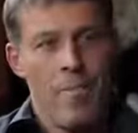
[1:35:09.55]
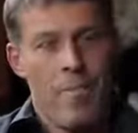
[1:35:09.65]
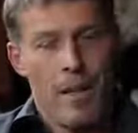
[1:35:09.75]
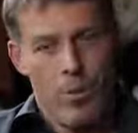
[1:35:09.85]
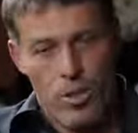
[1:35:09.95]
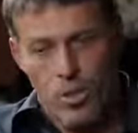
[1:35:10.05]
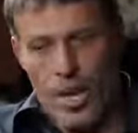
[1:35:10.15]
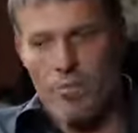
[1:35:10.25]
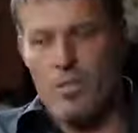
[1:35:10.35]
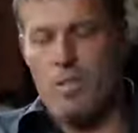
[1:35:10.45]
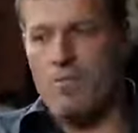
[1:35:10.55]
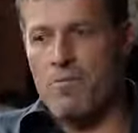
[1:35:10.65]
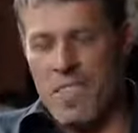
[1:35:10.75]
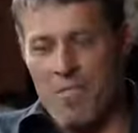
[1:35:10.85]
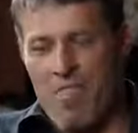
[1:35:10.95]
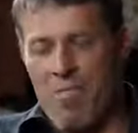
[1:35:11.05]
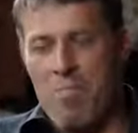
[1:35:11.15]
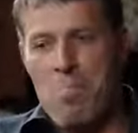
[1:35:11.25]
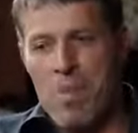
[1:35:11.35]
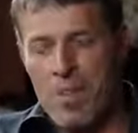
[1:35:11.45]
I wrote a check for 55
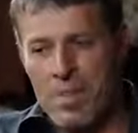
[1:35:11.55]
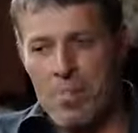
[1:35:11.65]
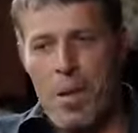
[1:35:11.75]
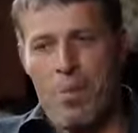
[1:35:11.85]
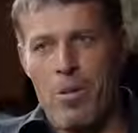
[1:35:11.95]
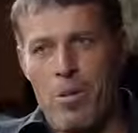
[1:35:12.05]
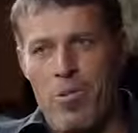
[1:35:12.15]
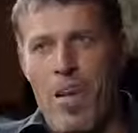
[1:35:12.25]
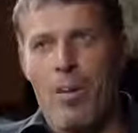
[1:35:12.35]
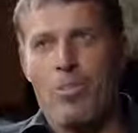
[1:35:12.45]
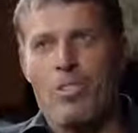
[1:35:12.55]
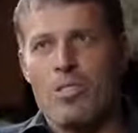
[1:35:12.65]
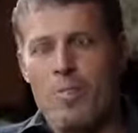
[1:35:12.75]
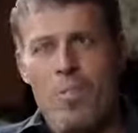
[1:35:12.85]
million people to be fed, which,